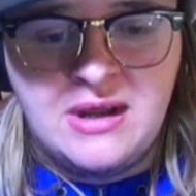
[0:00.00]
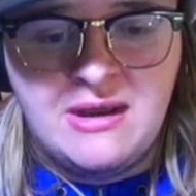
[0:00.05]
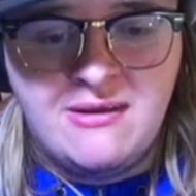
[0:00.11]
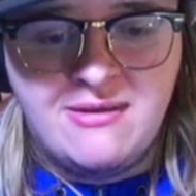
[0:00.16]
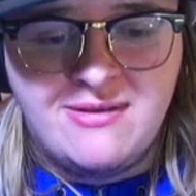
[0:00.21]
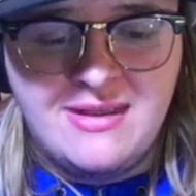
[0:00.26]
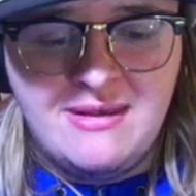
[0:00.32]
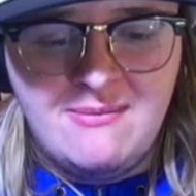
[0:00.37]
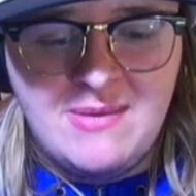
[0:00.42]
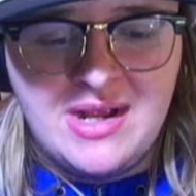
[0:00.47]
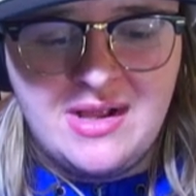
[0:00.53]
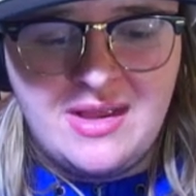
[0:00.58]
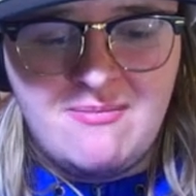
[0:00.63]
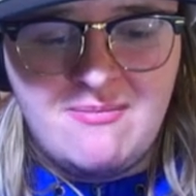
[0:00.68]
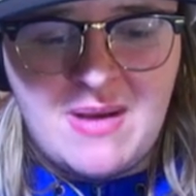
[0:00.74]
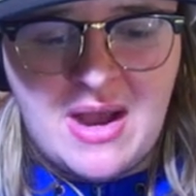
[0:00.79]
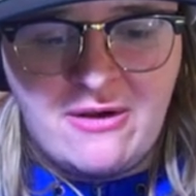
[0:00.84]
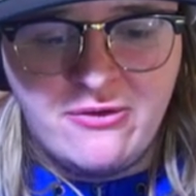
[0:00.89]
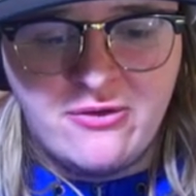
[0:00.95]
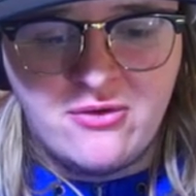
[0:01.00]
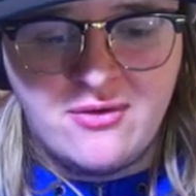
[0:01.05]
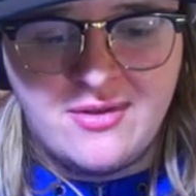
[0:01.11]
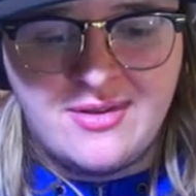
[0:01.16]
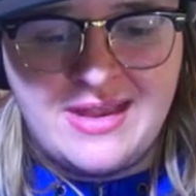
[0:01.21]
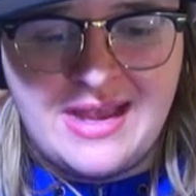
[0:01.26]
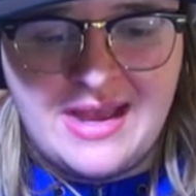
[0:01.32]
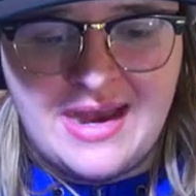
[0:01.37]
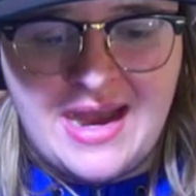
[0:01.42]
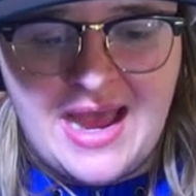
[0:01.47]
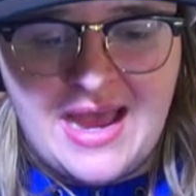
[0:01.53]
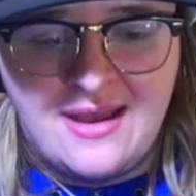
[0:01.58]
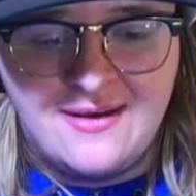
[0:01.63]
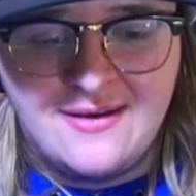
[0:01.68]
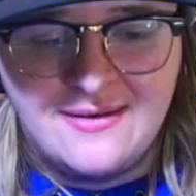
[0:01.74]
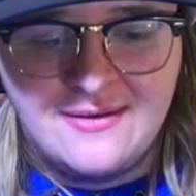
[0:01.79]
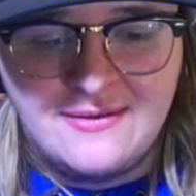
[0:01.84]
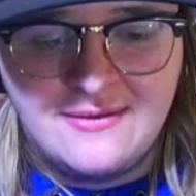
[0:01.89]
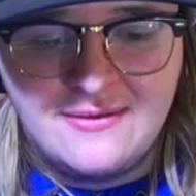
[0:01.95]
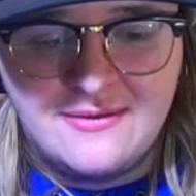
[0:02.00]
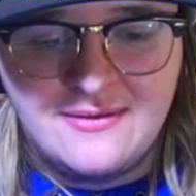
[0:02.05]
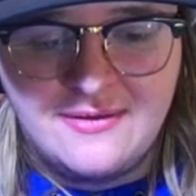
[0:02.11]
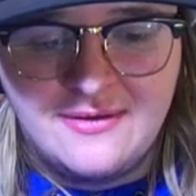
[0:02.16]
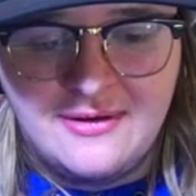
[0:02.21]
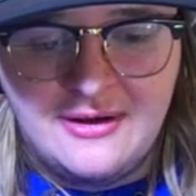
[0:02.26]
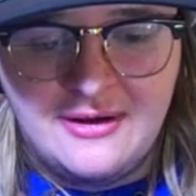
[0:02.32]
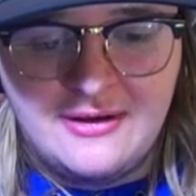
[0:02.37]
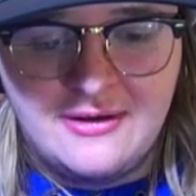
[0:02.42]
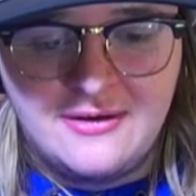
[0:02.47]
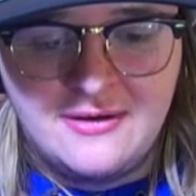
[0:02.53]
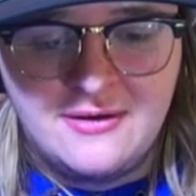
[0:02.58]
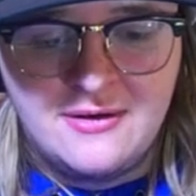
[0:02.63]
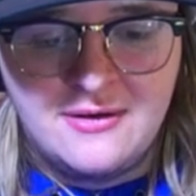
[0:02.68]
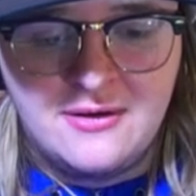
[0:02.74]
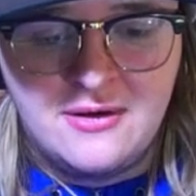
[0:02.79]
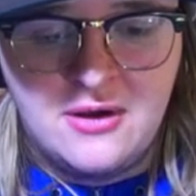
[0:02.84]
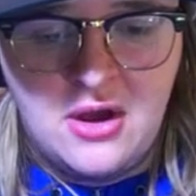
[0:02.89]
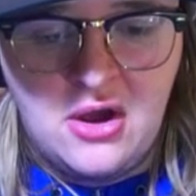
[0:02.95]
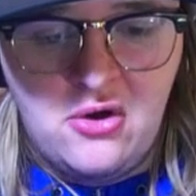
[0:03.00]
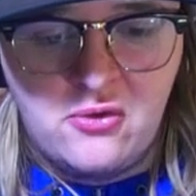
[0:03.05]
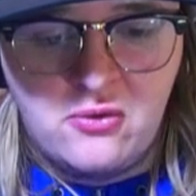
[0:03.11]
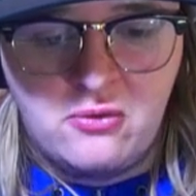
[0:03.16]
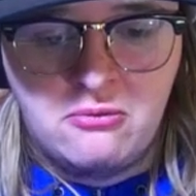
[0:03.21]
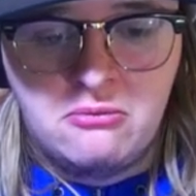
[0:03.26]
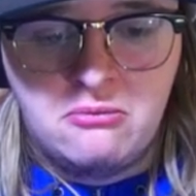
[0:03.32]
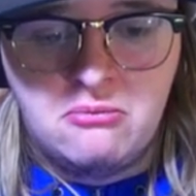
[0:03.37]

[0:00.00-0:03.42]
It's seemingly Bowser's DNA. Huh. Oh.